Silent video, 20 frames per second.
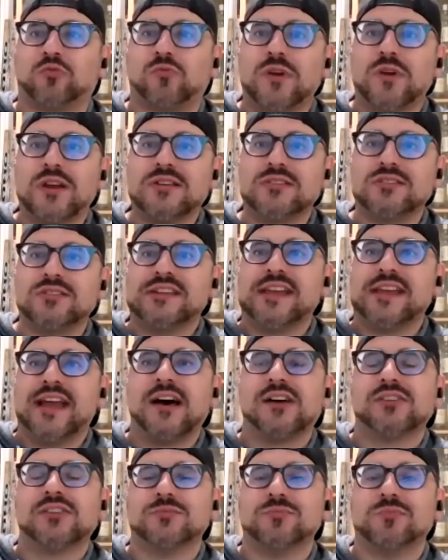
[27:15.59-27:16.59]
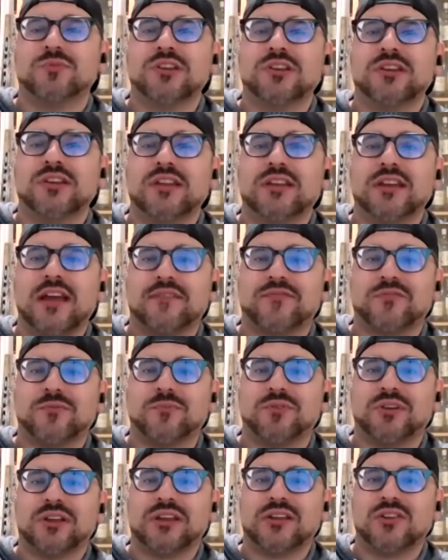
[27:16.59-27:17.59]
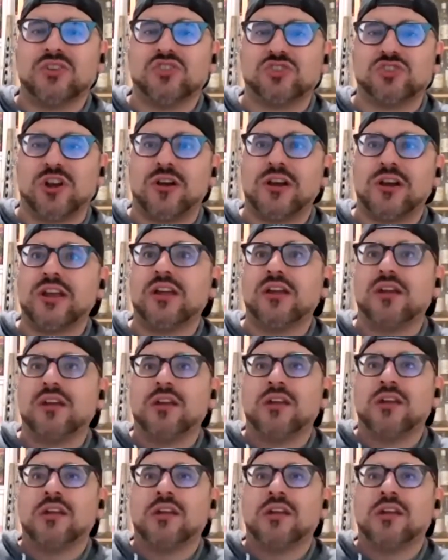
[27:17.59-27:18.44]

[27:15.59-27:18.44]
crazy cask to put it in after putting it in sherry.